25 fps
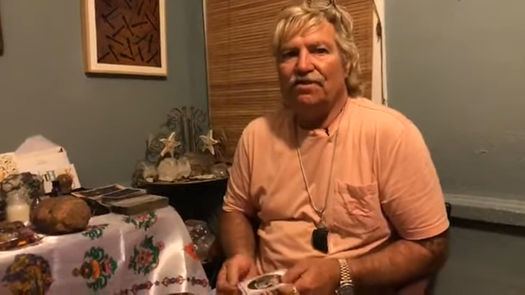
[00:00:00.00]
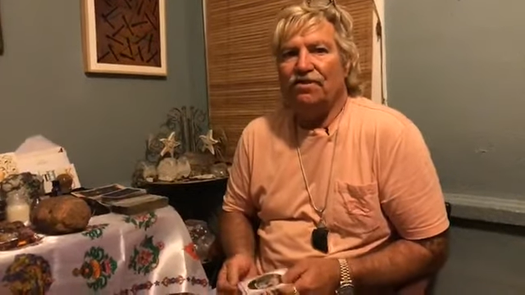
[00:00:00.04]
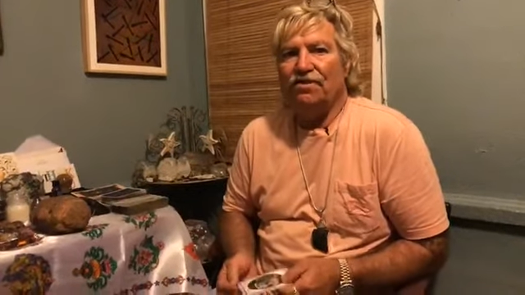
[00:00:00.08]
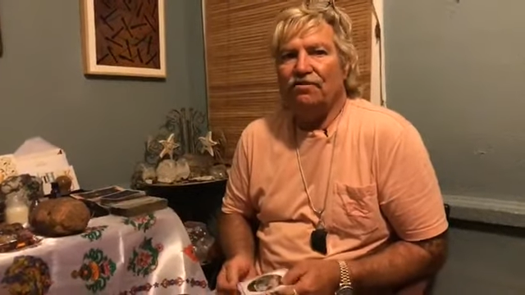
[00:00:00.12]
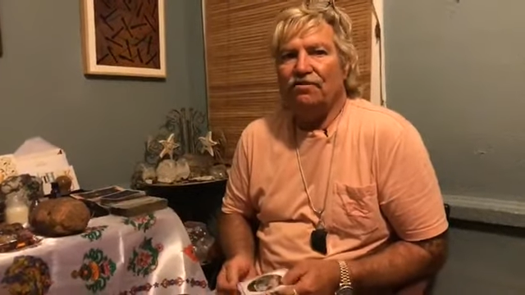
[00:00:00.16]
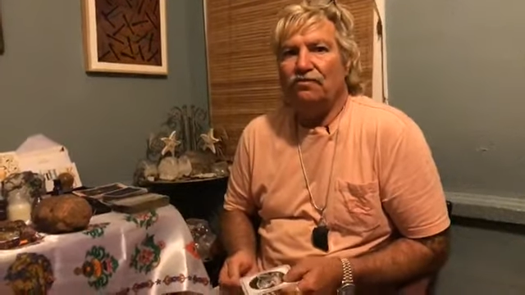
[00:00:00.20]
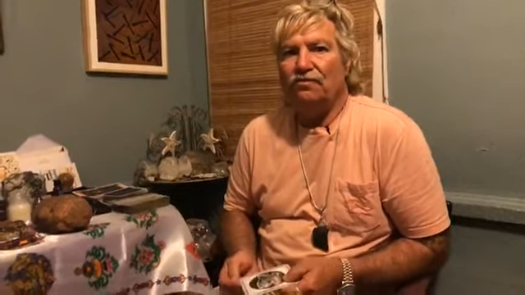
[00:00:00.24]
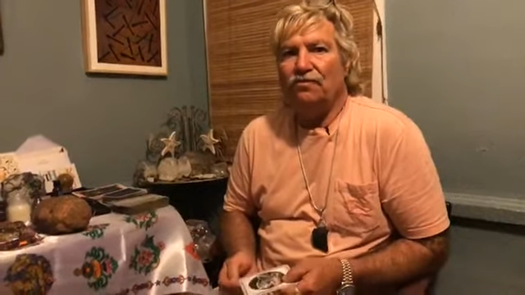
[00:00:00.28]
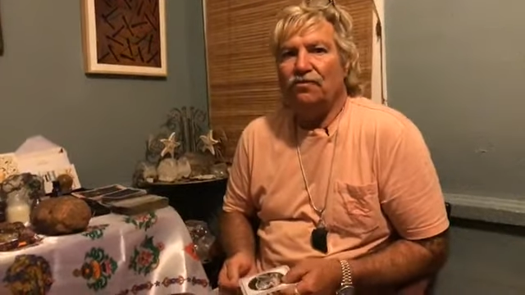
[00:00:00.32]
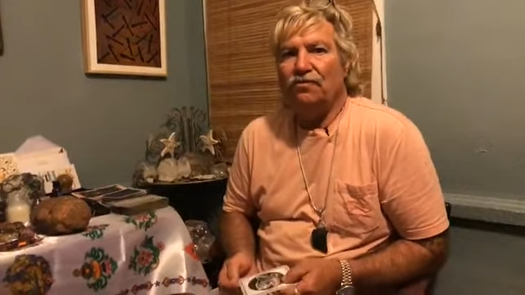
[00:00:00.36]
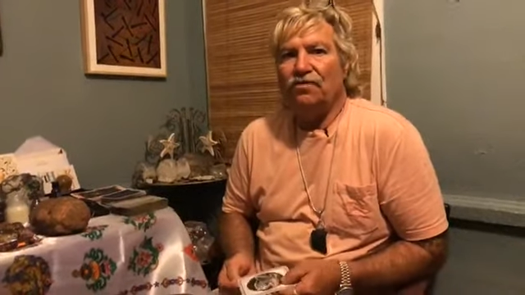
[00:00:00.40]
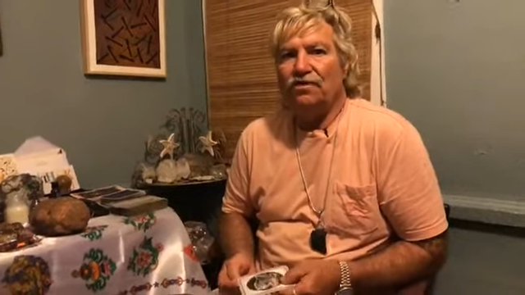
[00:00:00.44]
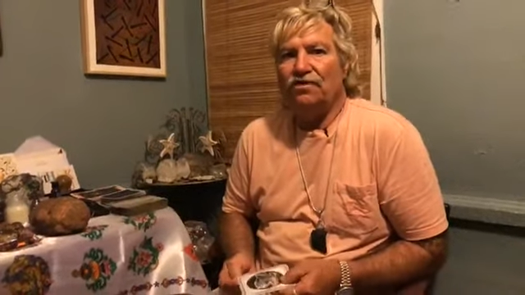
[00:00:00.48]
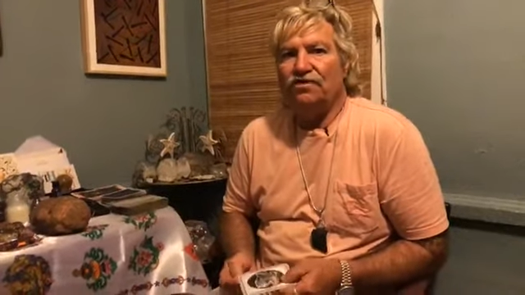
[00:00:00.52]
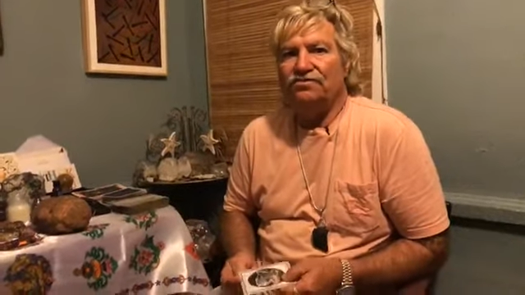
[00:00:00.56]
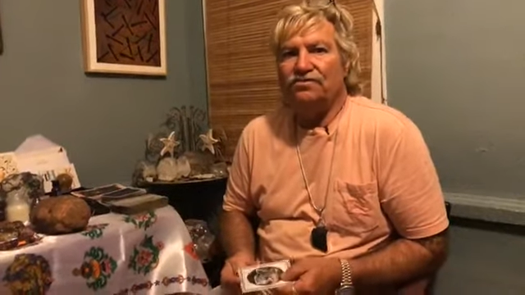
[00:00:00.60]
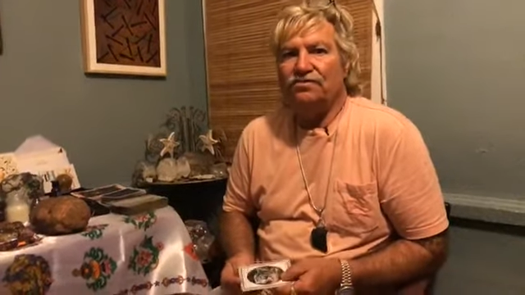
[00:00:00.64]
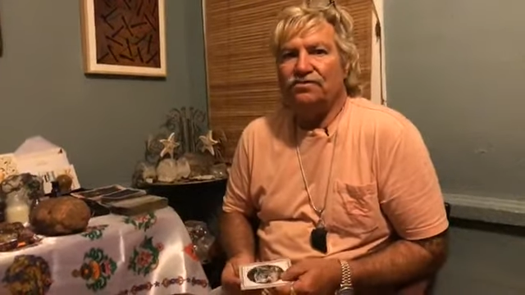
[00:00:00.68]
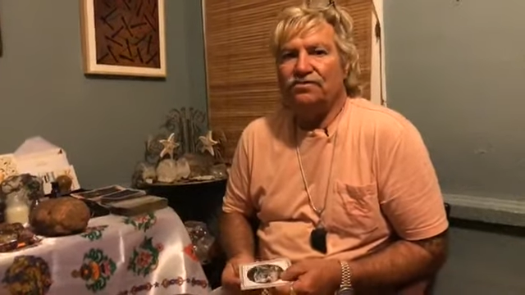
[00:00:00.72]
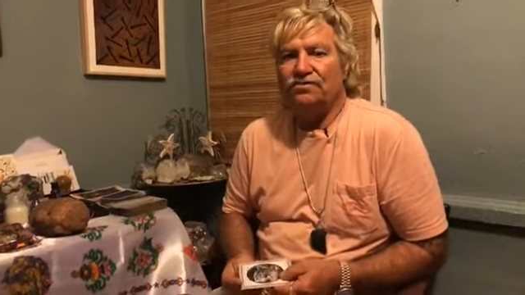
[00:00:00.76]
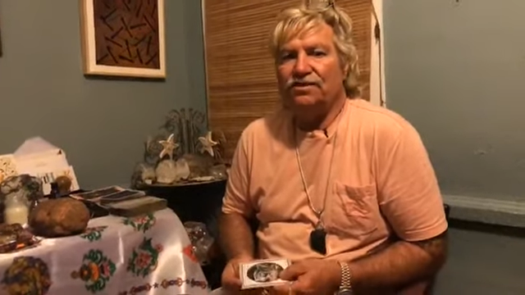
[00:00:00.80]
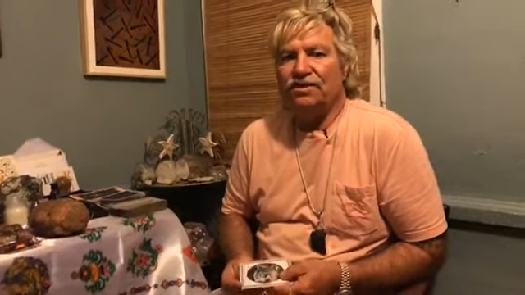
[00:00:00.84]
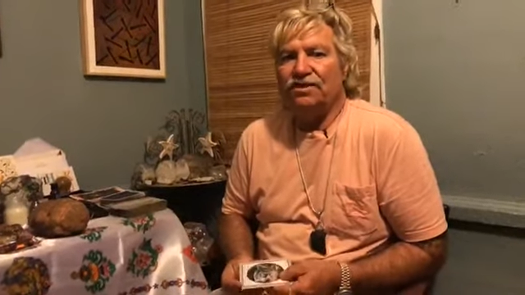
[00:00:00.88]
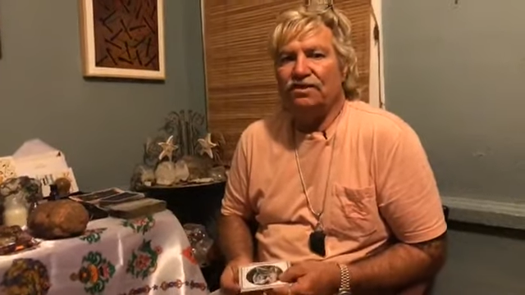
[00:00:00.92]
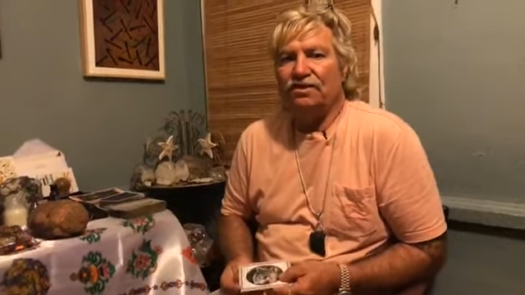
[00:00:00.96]
We're also
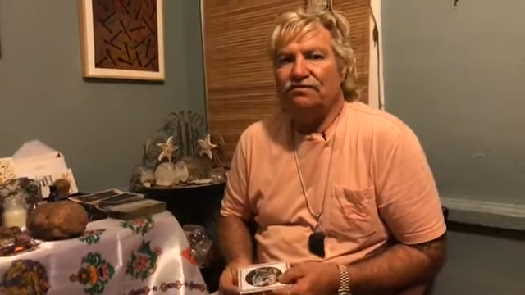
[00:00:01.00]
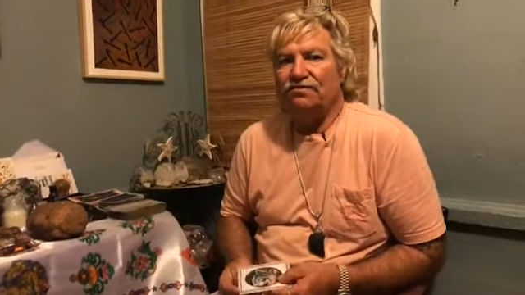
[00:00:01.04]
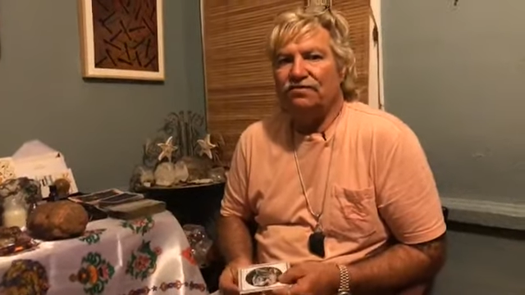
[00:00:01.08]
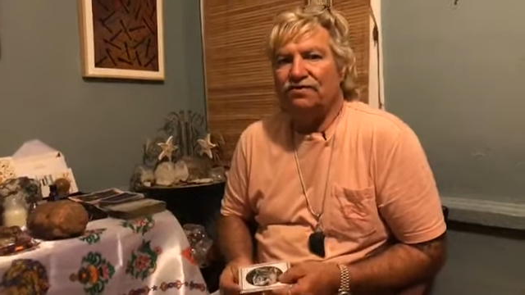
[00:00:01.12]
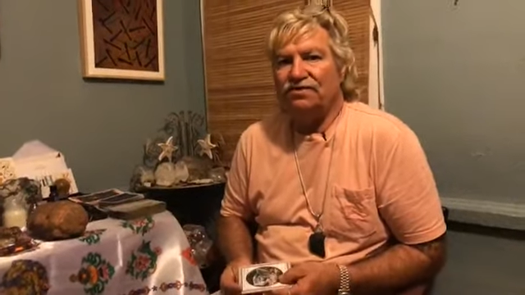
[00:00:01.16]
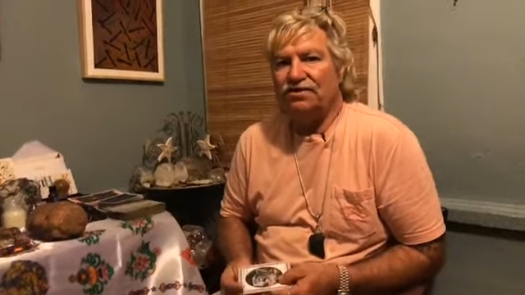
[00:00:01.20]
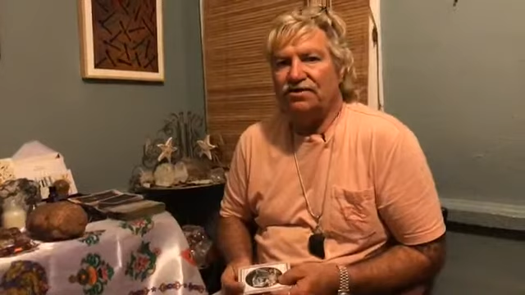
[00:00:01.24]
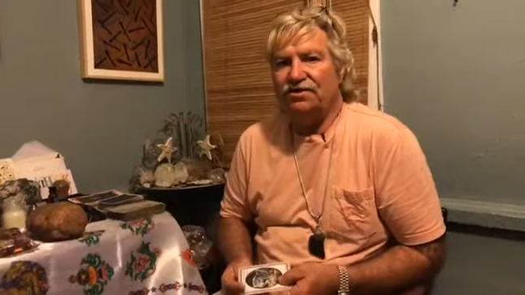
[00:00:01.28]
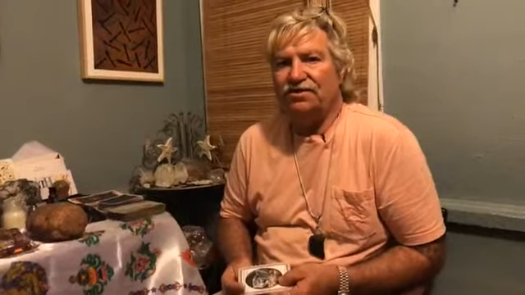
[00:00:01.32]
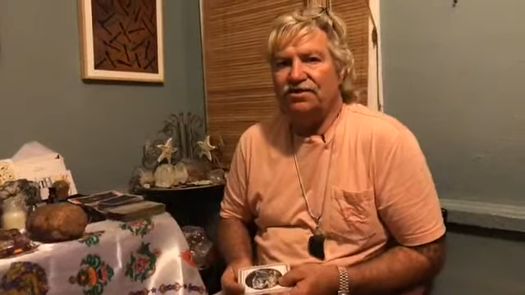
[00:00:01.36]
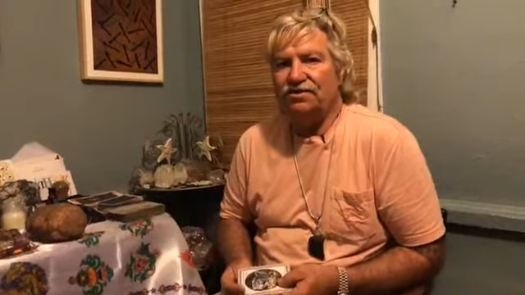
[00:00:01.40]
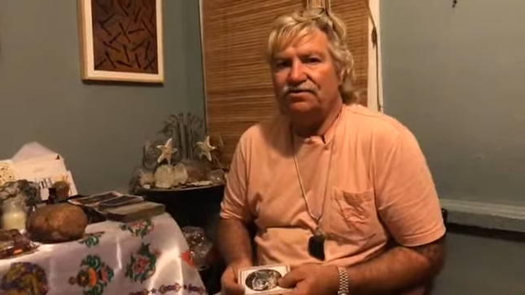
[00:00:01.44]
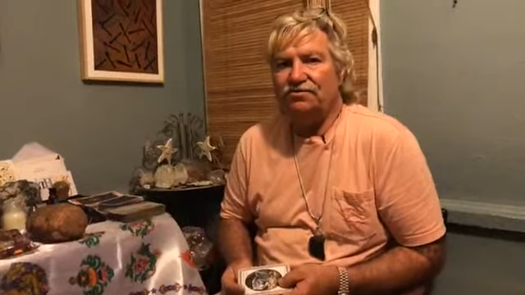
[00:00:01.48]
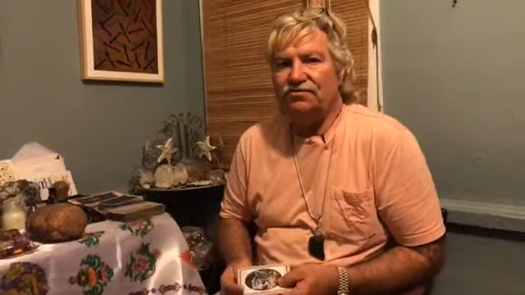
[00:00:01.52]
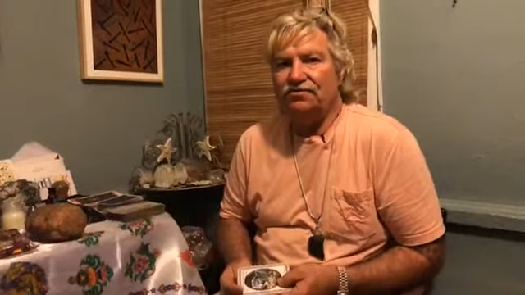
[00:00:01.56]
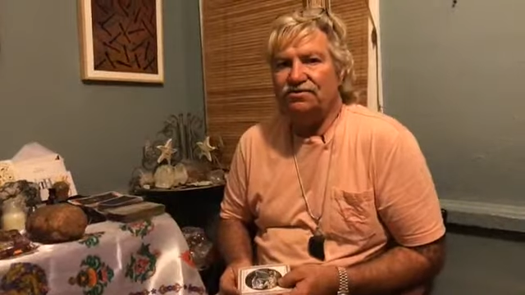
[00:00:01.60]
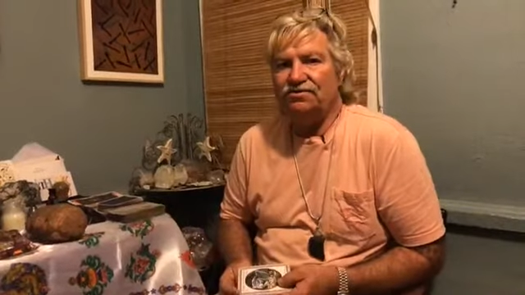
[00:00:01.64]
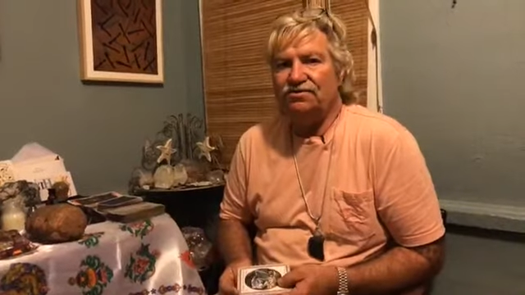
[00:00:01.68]
having a huge